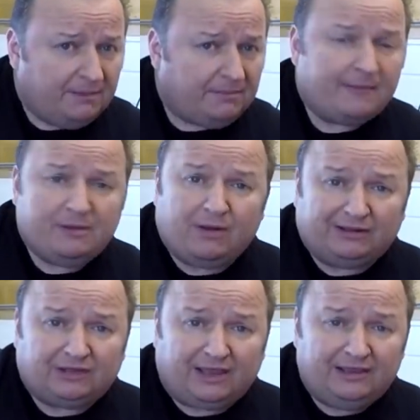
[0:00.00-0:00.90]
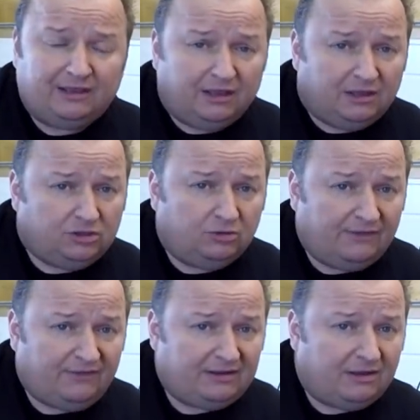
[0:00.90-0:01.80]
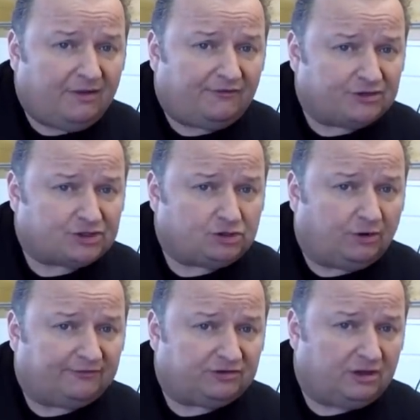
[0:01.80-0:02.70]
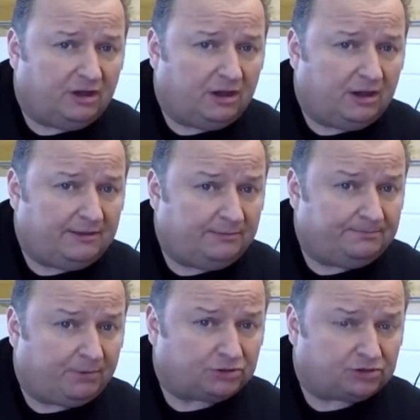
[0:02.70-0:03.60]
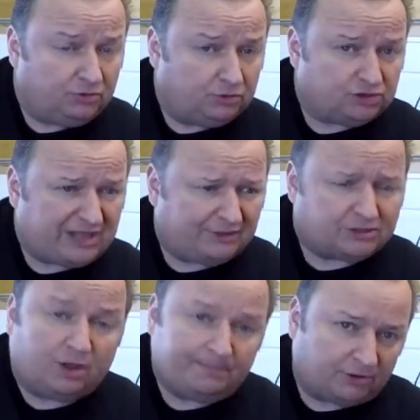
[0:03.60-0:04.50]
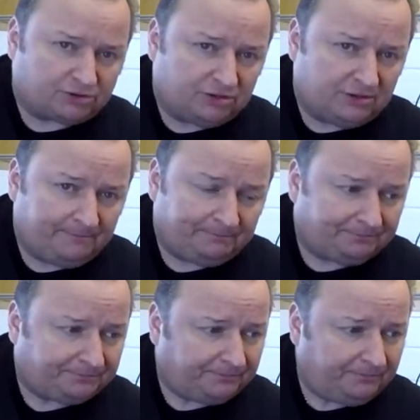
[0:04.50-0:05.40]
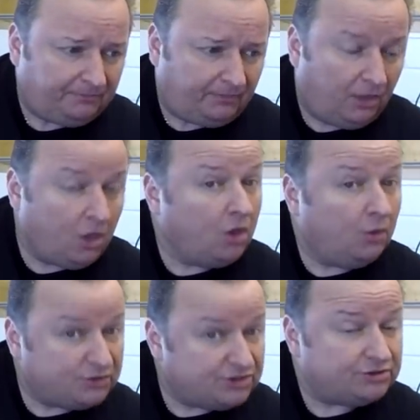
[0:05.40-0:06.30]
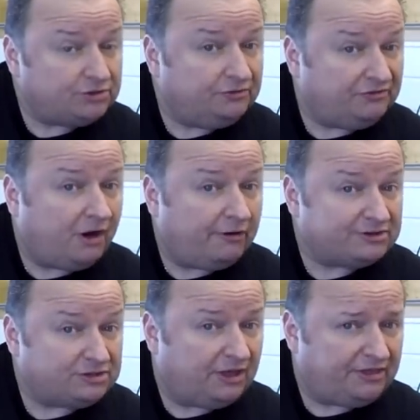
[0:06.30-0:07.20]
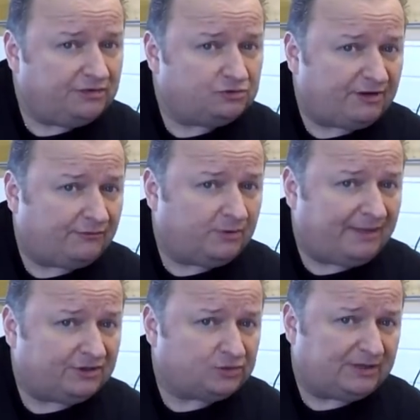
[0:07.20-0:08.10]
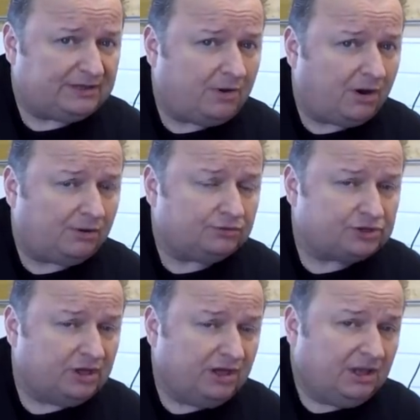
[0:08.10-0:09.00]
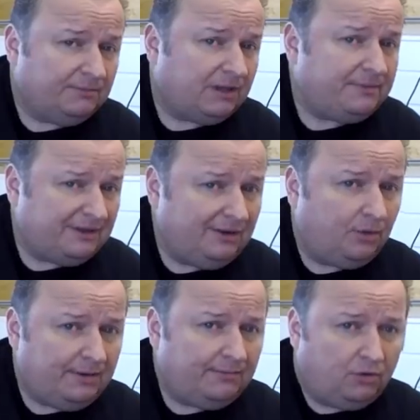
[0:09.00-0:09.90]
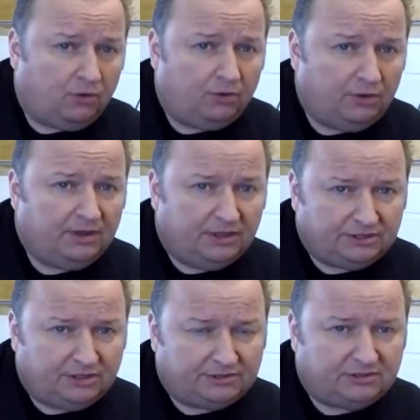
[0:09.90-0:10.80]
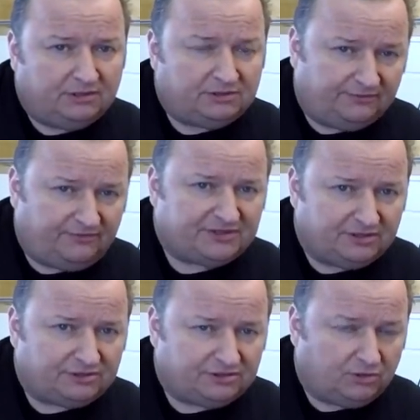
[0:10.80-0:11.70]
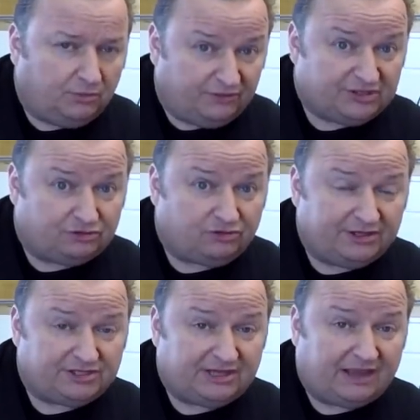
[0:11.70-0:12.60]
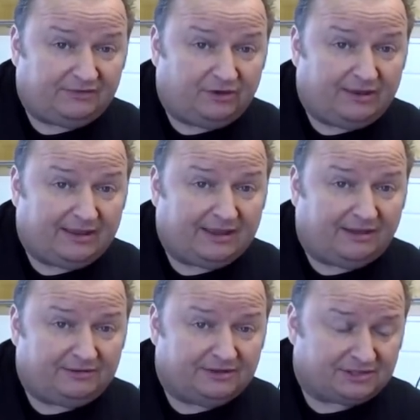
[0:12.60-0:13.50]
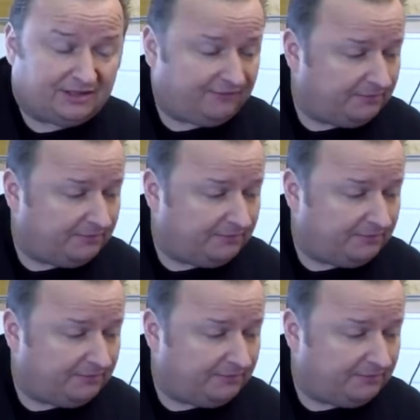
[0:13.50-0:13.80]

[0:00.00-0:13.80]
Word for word: Maybe one day. You live in Fishtoft in Boston, or just outside Boston, which isn't too far actually. I think you travelled about 20 miles, maybe a little bit more, to visit us, or visit Tracy having her haircut yesterday for